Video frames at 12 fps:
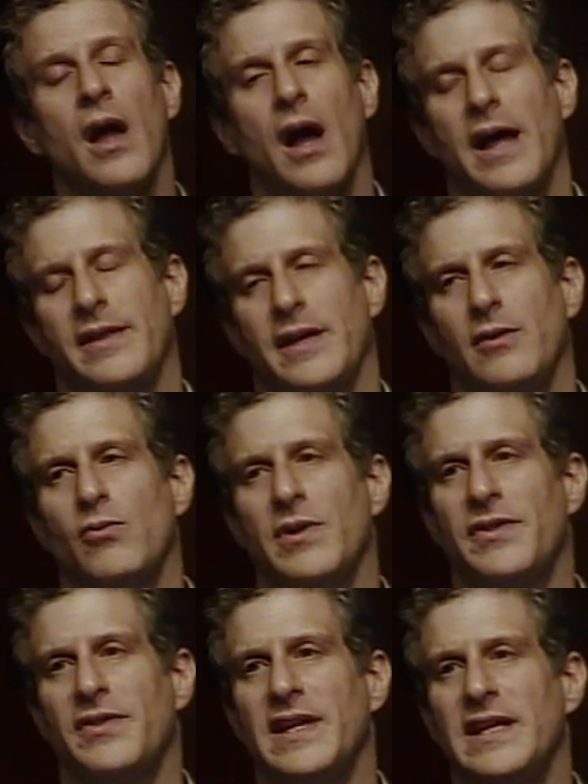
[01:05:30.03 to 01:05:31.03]
I think
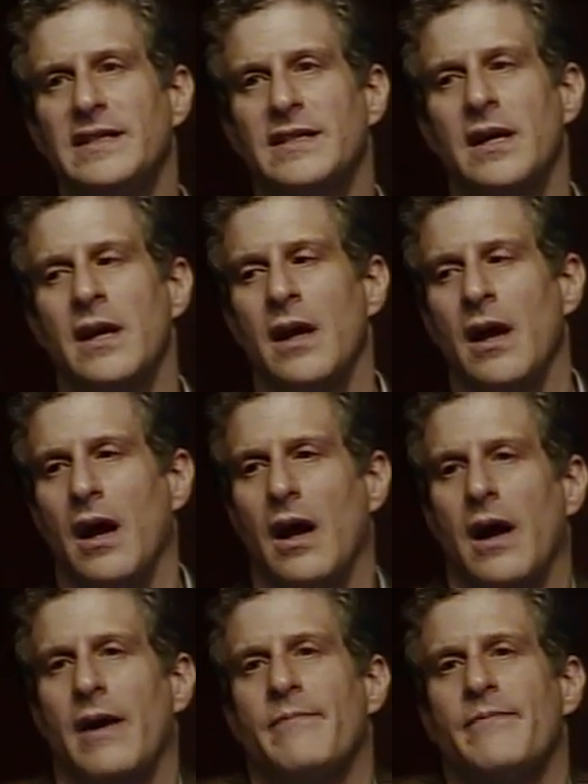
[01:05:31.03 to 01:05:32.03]
with these
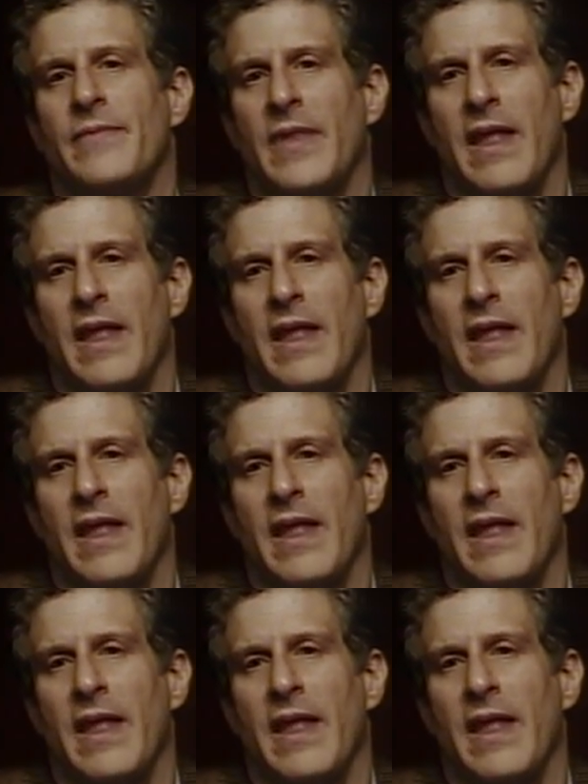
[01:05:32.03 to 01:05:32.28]
um,